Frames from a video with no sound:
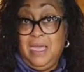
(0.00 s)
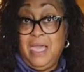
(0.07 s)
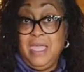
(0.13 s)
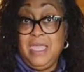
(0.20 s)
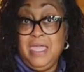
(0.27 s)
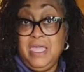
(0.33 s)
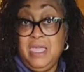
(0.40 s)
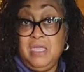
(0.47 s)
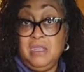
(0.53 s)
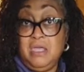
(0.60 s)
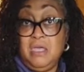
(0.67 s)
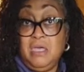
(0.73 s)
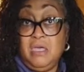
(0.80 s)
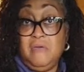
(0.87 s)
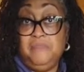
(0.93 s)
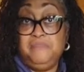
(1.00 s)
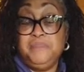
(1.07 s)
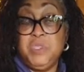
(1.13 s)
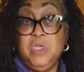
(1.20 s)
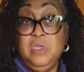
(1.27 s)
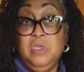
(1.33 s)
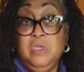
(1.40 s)
I had
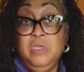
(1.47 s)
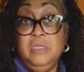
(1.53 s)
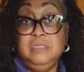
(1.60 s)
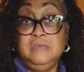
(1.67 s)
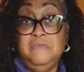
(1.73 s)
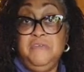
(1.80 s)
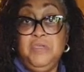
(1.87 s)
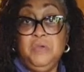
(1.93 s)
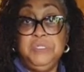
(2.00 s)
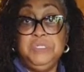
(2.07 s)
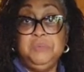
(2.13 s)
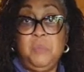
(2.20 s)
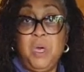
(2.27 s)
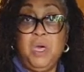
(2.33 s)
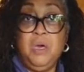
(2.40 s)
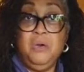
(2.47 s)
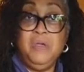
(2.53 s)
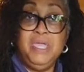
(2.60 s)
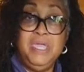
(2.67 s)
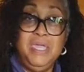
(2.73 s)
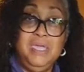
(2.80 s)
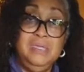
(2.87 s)
some very small
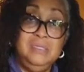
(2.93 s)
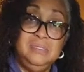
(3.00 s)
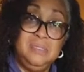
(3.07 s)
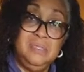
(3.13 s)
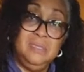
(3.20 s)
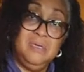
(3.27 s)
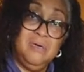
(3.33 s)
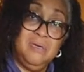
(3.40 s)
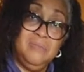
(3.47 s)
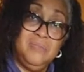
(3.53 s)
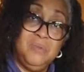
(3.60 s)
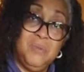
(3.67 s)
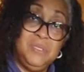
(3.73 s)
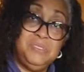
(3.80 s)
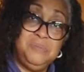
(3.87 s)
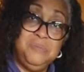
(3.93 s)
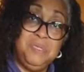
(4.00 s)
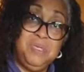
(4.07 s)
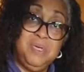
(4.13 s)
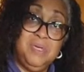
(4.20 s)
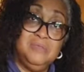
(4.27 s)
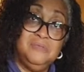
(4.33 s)
eggs, and the
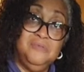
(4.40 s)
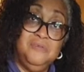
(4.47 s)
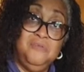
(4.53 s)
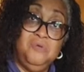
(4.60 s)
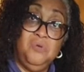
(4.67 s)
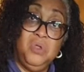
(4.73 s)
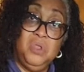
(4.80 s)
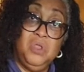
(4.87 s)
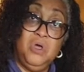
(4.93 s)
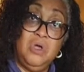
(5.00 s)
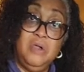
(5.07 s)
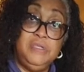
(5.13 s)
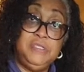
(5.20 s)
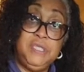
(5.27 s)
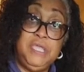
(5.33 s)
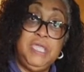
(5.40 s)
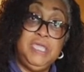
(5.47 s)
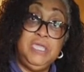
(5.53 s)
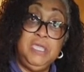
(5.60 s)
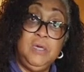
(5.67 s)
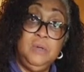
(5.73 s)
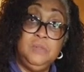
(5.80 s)
recipe calls for 4 large
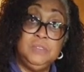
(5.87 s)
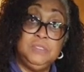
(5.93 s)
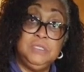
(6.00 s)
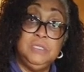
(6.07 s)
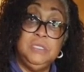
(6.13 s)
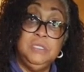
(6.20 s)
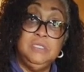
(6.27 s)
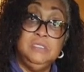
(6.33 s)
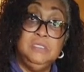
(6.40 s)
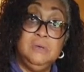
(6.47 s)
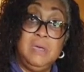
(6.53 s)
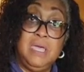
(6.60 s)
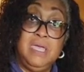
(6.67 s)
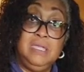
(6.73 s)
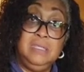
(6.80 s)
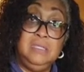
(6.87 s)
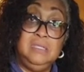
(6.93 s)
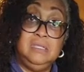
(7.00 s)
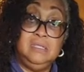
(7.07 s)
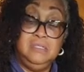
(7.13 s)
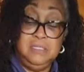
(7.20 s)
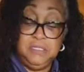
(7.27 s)
egg yolks. So I added
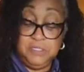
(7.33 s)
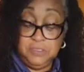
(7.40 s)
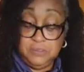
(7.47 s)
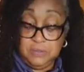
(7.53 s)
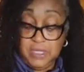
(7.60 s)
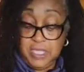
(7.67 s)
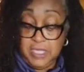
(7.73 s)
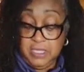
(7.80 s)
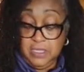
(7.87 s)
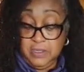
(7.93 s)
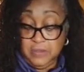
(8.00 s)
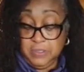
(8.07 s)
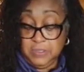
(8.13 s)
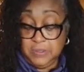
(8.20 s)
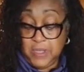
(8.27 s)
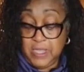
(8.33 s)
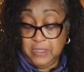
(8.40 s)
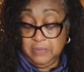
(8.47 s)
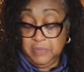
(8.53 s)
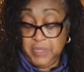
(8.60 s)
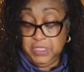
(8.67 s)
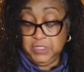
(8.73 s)
an additional egg yolk so I
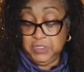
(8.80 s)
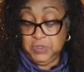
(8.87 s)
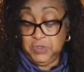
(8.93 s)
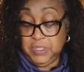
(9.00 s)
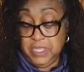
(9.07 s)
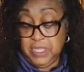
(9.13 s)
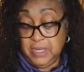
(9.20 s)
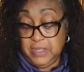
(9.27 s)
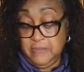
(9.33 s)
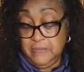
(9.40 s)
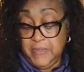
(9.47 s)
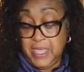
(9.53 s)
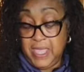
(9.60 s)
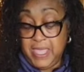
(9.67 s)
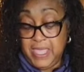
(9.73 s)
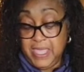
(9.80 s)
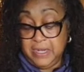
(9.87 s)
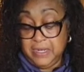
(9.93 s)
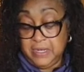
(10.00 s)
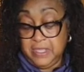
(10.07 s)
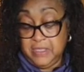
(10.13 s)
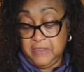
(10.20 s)
could make sure that I
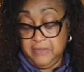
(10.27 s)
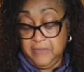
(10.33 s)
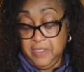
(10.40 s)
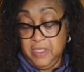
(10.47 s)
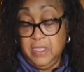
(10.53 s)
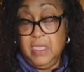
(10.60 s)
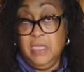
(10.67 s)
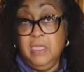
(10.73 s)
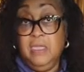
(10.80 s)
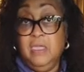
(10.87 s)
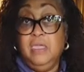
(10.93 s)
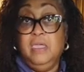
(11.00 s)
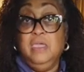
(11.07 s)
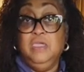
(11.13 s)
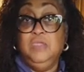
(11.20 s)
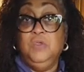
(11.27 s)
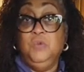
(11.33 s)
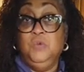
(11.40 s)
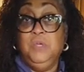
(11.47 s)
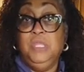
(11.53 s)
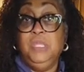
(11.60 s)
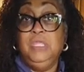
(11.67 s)
had enough.
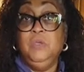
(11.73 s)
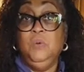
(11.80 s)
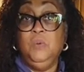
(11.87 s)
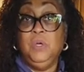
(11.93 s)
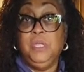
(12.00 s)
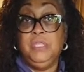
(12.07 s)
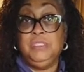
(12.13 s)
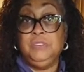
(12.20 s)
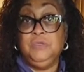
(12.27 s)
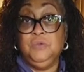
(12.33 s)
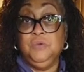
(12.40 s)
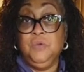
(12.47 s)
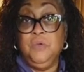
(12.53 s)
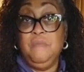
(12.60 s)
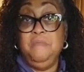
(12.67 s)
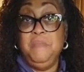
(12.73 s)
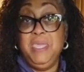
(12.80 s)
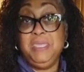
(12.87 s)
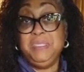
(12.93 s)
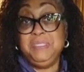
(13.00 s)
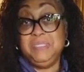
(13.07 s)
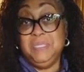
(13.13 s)
You really want to
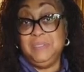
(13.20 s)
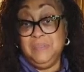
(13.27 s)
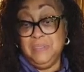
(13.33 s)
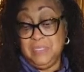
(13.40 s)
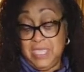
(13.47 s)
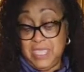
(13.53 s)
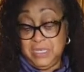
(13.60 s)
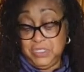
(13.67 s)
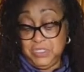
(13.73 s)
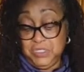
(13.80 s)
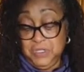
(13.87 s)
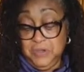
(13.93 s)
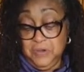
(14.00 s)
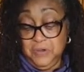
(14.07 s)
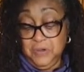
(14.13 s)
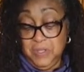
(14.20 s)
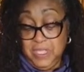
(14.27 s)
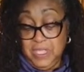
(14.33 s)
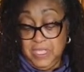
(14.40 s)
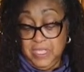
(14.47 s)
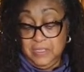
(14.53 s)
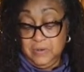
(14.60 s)
mix that sugar
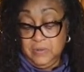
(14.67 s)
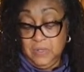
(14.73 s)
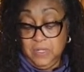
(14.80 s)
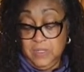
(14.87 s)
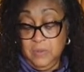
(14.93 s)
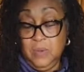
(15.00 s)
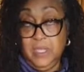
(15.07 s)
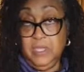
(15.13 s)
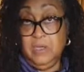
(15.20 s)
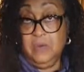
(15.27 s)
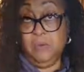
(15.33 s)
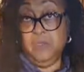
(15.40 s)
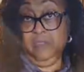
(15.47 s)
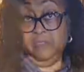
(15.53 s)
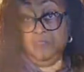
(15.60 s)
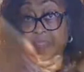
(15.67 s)
in really well with